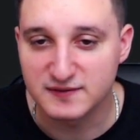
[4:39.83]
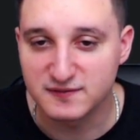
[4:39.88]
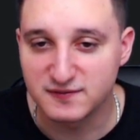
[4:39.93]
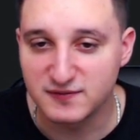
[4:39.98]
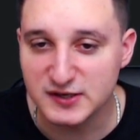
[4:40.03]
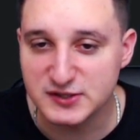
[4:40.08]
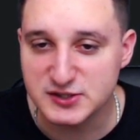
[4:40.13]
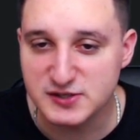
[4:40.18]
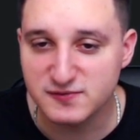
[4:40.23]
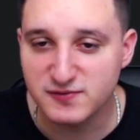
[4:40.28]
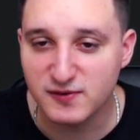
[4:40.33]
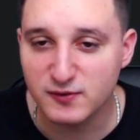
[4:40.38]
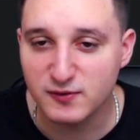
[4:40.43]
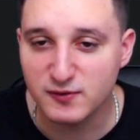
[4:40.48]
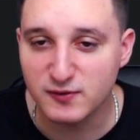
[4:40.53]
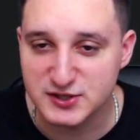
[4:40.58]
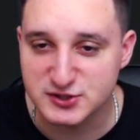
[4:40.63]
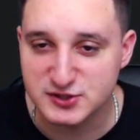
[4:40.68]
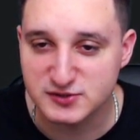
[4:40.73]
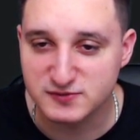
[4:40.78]
The VeChain
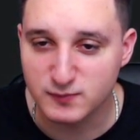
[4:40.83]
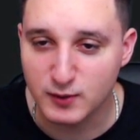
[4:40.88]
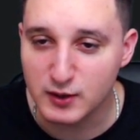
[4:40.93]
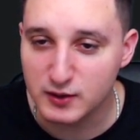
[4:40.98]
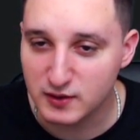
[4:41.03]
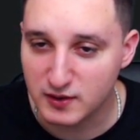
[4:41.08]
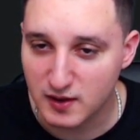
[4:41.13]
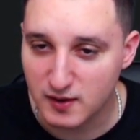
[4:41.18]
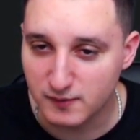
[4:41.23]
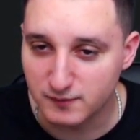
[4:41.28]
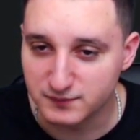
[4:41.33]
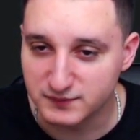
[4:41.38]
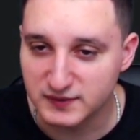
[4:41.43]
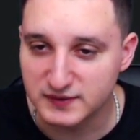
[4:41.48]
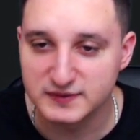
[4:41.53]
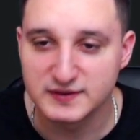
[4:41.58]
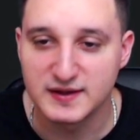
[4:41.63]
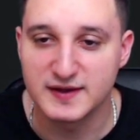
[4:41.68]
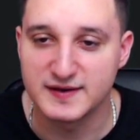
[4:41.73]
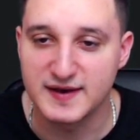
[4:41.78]
Foundation
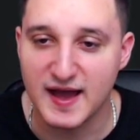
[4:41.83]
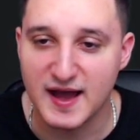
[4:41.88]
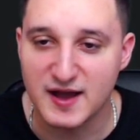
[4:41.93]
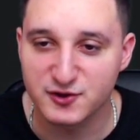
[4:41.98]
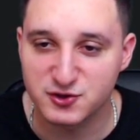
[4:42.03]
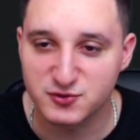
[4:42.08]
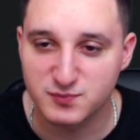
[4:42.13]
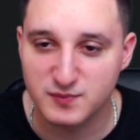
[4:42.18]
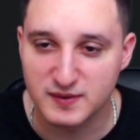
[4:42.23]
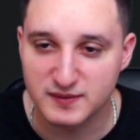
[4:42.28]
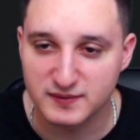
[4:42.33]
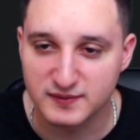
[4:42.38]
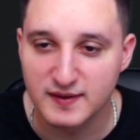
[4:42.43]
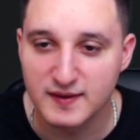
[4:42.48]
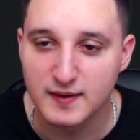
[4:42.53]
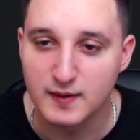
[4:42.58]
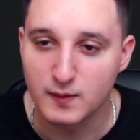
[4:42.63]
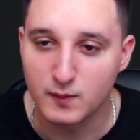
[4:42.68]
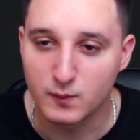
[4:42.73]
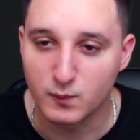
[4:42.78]
welcomed the announcement
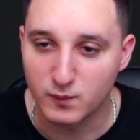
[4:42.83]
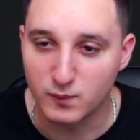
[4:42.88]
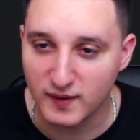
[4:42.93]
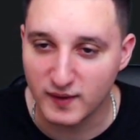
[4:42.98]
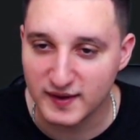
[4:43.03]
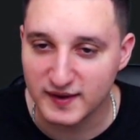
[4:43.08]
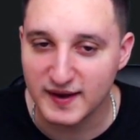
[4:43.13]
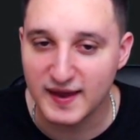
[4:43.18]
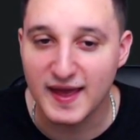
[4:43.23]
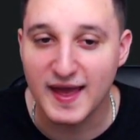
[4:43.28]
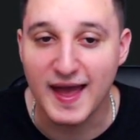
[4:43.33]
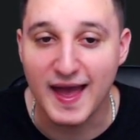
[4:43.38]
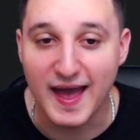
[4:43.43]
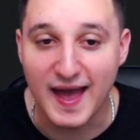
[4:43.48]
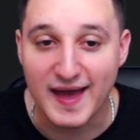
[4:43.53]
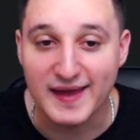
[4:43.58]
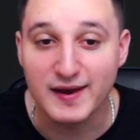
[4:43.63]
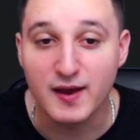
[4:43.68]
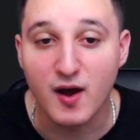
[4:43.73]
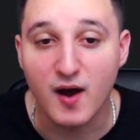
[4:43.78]
with
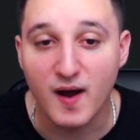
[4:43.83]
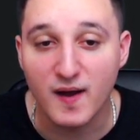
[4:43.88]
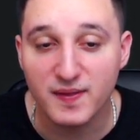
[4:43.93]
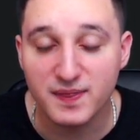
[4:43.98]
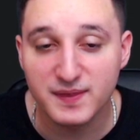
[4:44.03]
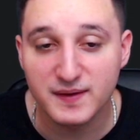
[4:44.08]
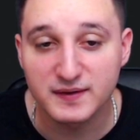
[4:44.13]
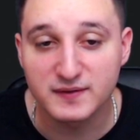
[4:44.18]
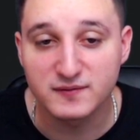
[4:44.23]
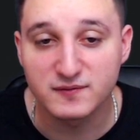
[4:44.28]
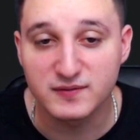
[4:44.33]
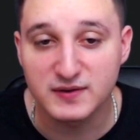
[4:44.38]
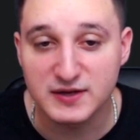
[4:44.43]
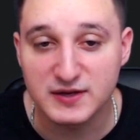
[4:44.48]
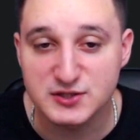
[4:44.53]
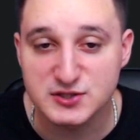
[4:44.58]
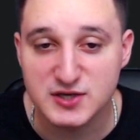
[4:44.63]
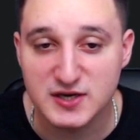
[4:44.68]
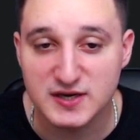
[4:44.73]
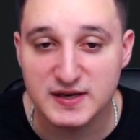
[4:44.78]
and other
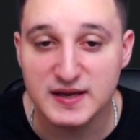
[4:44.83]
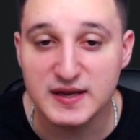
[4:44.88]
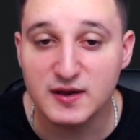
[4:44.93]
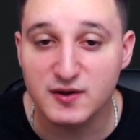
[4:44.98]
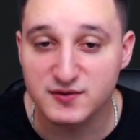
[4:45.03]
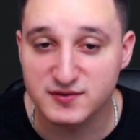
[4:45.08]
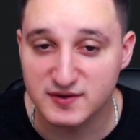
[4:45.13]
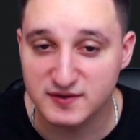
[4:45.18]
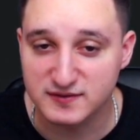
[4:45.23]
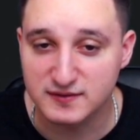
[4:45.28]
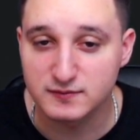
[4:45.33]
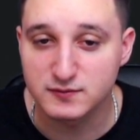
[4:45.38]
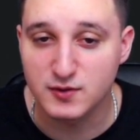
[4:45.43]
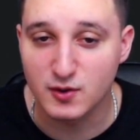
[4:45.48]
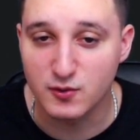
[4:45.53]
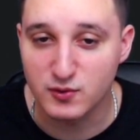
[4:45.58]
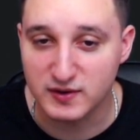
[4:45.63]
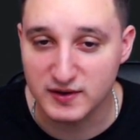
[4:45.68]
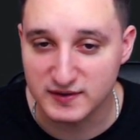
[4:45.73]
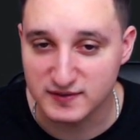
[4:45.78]
VeChain ecosystem
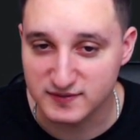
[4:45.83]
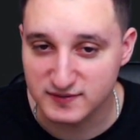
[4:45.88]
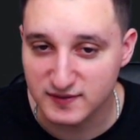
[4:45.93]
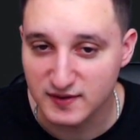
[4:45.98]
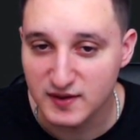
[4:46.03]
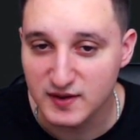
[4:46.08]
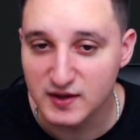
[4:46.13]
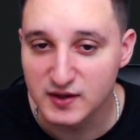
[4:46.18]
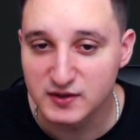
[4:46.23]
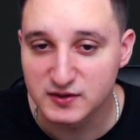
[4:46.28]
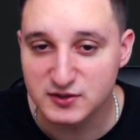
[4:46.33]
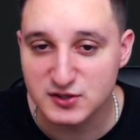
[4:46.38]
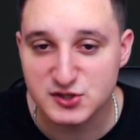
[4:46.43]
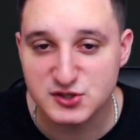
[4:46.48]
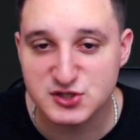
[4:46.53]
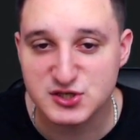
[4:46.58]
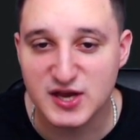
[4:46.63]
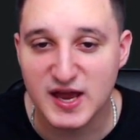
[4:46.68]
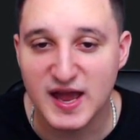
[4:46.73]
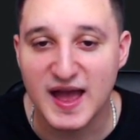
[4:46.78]
tokens,
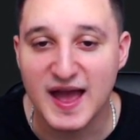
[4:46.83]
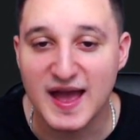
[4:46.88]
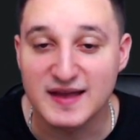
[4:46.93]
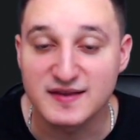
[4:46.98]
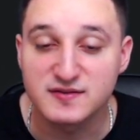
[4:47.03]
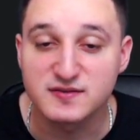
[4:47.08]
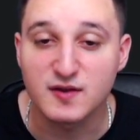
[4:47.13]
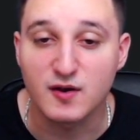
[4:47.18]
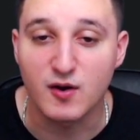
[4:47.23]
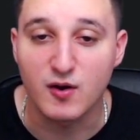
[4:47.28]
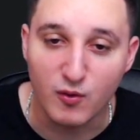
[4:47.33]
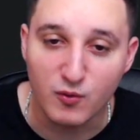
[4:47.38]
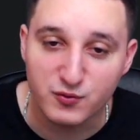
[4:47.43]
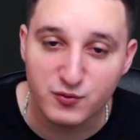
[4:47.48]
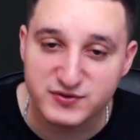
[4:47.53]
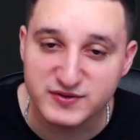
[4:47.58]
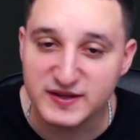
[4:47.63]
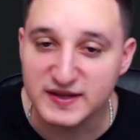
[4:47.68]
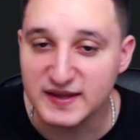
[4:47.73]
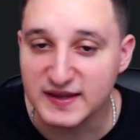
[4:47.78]
such as
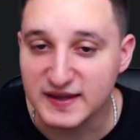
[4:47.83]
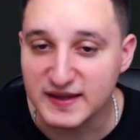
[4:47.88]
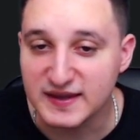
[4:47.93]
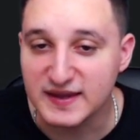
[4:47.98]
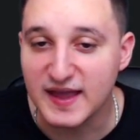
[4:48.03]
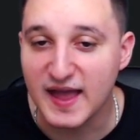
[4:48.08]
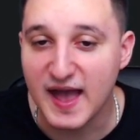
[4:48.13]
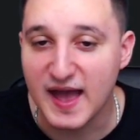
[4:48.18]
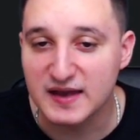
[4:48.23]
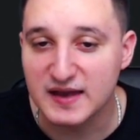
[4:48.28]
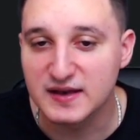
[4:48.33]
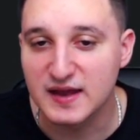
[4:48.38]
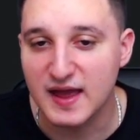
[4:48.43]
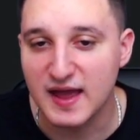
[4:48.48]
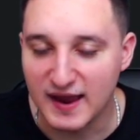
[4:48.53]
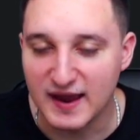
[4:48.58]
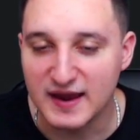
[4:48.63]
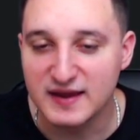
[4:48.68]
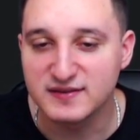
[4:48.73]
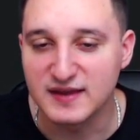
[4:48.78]
OCE and
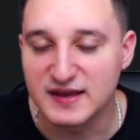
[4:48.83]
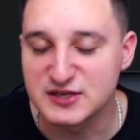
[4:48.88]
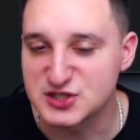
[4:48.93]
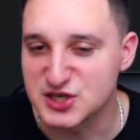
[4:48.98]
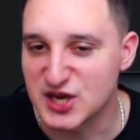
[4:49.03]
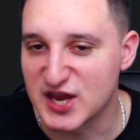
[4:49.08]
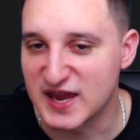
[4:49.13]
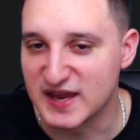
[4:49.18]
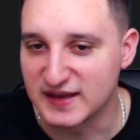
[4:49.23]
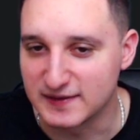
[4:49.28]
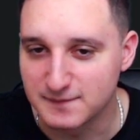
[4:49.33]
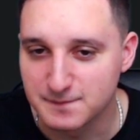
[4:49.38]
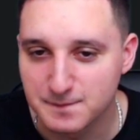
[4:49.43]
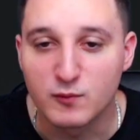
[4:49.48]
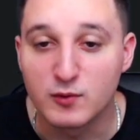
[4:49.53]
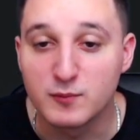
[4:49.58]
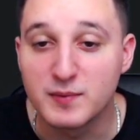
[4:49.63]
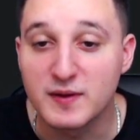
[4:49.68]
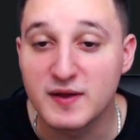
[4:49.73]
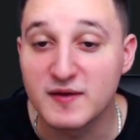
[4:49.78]
AHA,
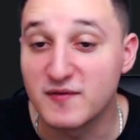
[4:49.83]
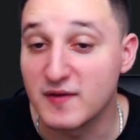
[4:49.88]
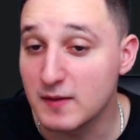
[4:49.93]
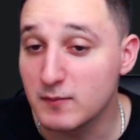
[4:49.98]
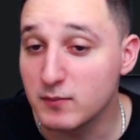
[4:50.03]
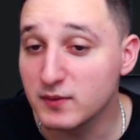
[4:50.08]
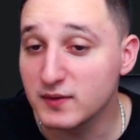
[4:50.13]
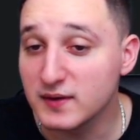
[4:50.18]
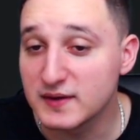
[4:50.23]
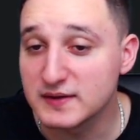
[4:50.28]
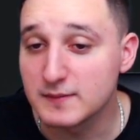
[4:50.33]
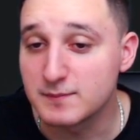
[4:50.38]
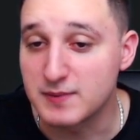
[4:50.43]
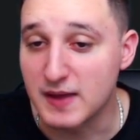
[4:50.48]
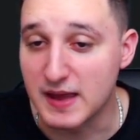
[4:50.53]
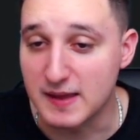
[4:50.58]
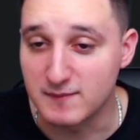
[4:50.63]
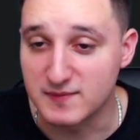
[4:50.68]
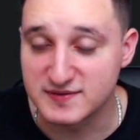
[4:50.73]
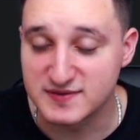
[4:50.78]
will be available in the
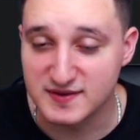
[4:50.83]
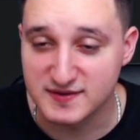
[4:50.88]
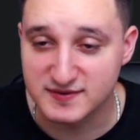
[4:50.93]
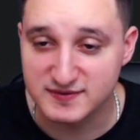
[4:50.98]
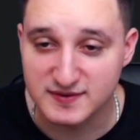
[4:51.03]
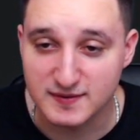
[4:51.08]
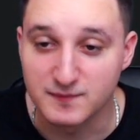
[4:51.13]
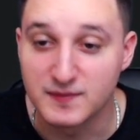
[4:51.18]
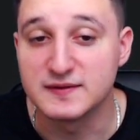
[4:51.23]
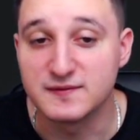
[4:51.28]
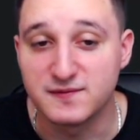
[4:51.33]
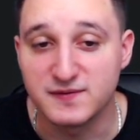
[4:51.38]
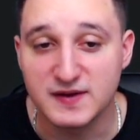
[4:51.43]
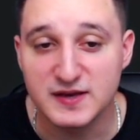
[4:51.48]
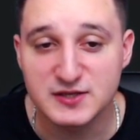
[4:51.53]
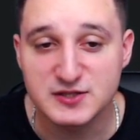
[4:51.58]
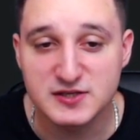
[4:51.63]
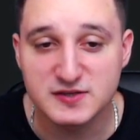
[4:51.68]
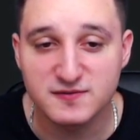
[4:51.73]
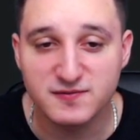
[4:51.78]
payment system. The
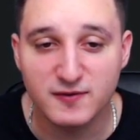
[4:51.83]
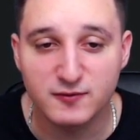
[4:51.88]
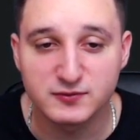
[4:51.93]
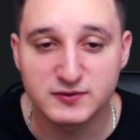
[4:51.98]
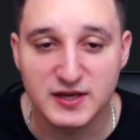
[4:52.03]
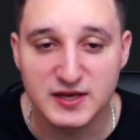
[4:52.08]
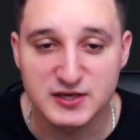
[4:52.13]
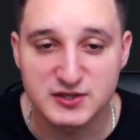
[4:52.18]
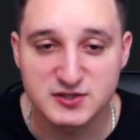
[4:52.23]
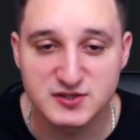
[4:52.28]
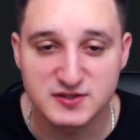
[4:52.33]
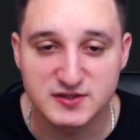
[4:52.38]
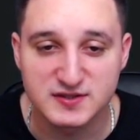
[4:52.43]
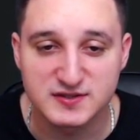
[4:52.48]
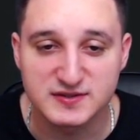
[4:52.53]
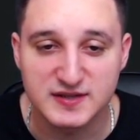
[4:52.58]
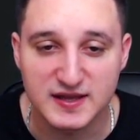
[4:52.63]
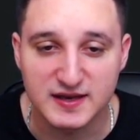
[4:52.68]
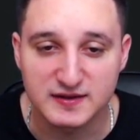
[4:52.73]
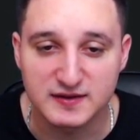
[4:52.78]
VeChain Foundation
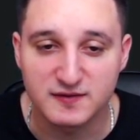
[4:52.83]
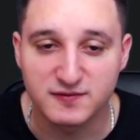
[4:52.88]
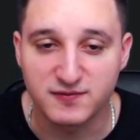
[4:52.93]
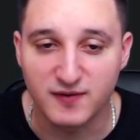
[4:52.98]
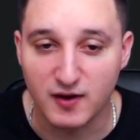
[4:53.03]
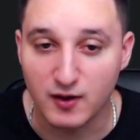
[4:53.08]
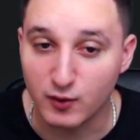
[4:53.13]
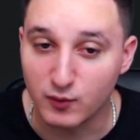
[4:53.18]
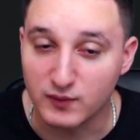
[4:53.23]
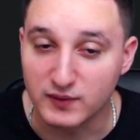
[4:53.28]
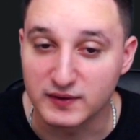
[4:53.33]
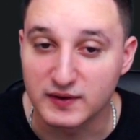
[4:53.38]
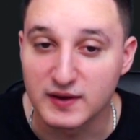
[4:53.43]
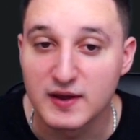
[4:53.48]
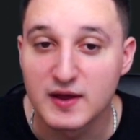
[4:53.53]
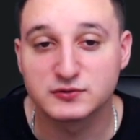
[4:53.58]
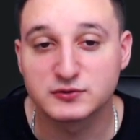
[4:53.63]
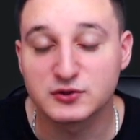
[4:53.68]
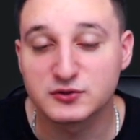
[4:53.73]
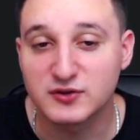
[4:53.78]
stated the following:
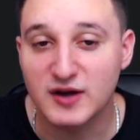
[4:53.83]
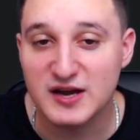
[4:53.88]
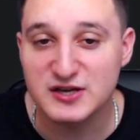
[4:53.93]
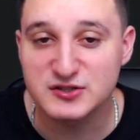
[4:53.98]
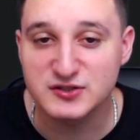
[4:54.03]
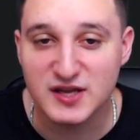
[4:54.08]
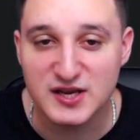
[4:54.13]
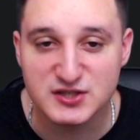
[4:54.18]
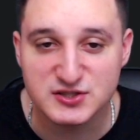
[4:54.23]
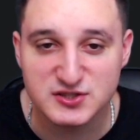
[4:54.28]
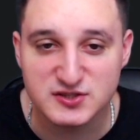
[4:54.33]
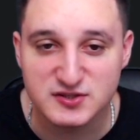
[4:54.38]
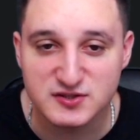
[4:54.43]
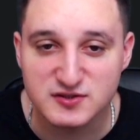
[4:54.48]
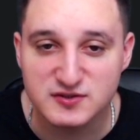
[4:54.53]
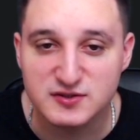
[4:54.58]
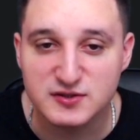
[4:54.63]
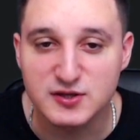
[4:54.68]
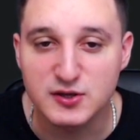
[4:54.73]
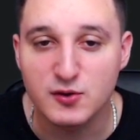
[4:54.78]

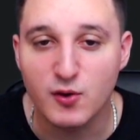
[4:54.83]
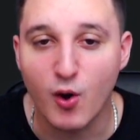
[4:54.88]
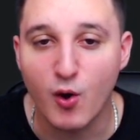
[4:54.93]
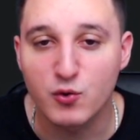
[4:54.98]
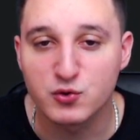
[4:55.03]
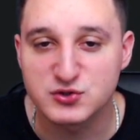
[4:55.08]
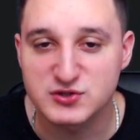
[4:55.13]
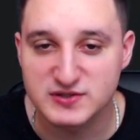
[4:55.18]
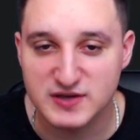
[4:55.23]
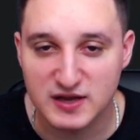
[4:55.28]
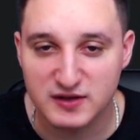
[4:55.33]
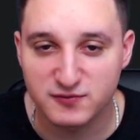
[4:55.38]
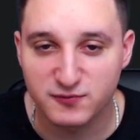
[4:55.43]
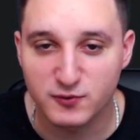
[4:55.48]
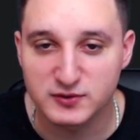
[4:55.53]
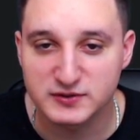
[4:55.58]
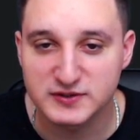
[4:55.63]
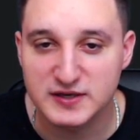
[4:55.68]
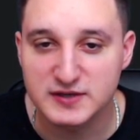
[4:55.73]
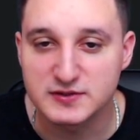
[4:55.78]
"Congratulations to OceanX
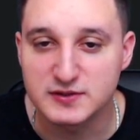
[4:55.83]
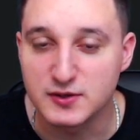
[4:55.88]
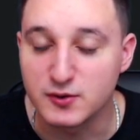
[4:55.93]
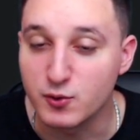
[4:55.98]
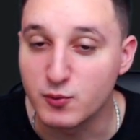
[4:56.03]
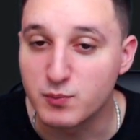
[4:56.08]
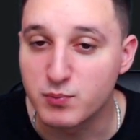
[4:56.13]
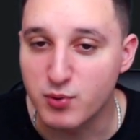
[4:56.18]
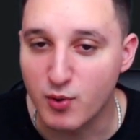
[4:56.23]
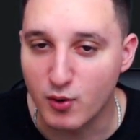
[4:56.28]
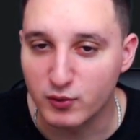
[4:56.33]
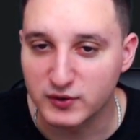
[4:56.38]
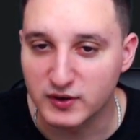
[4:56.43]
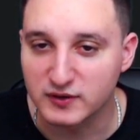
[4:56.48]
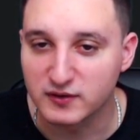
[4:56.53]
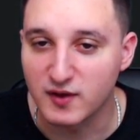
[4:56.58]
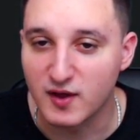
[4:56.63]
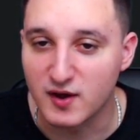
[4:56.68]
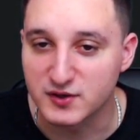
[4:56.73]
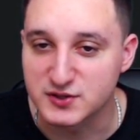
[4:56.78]
for their new
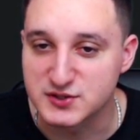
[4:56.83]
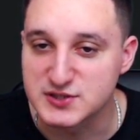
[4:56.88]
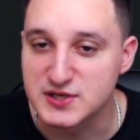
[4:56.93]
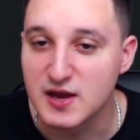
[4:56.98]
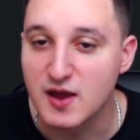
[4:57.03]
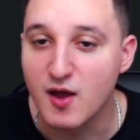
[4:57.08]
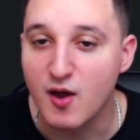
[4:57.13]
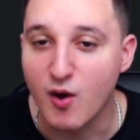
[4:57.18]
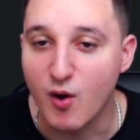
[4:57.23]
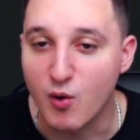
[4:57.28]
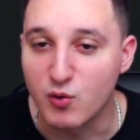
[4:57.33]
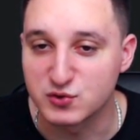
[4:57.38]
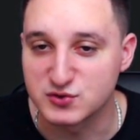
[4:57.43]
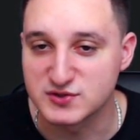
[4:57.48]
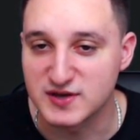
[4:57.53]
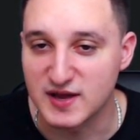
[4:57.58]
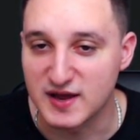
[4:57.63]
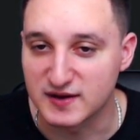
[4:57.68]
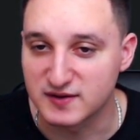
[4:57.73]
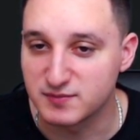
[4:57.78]
product launch,
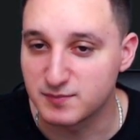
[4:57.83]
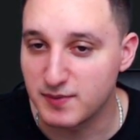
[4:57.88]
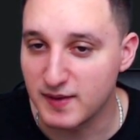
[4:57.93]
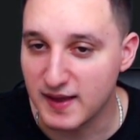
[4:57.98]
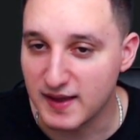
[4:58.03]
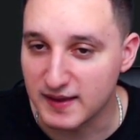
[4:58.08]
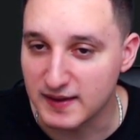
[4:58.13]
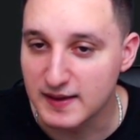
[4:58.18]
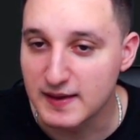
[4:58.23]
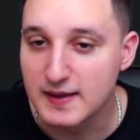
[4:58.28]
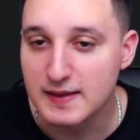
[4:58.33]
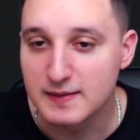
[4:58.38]
OceanX Pay.